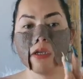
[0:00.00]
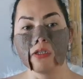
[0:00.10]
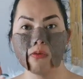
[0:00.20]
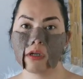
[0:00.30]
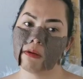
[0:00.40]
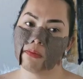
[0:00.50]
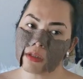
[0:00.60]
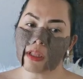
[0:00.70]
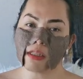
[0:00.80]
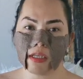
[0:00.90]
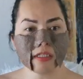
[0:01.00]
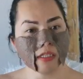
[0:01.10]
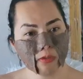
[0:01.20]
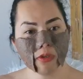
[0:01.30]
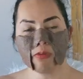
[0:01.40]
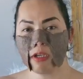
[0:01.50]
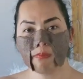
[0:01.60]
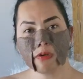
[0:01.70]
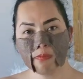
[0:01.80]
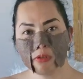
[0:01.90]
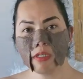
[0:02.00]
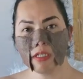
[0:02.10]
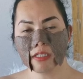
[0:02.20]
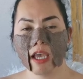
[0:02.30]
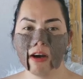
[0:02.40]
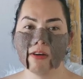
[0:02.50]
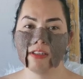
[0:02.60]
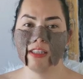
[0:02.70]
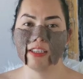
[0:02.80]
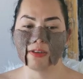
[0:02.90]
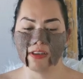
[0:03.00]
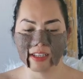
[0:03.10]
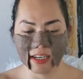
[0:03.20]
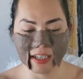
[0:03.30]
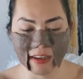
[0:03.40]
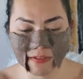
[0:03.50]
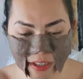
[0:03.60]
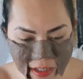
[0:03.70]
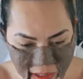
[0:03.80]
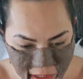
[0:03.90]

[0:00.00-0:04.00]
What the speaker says: so we're gonna put it like this and then we wait for a few minutes how this will gonna be.